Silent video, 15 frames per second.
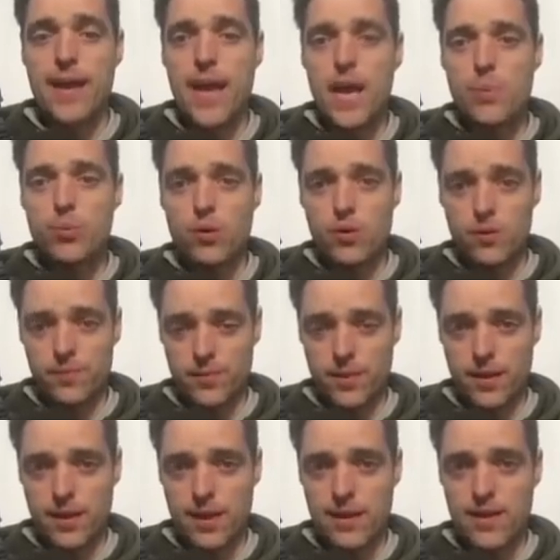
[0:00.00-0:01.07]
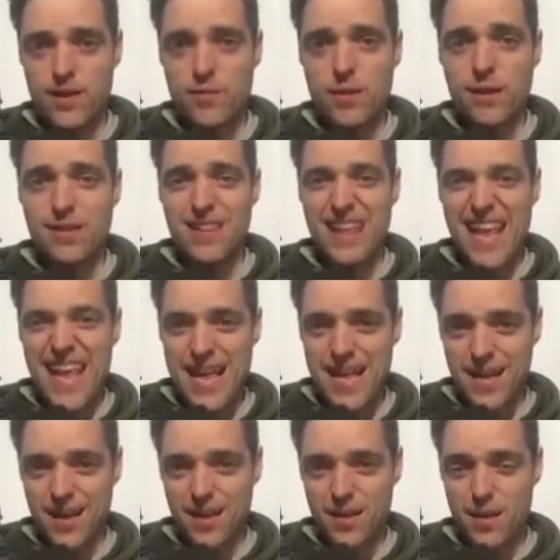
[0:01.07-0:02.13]
April. Again, they've been
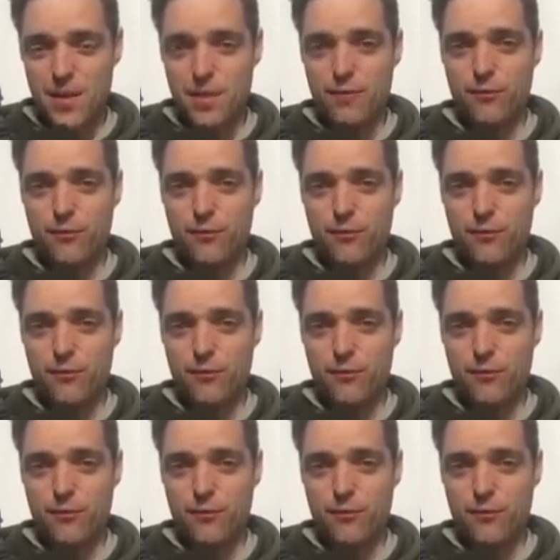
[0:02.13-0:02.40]
laying the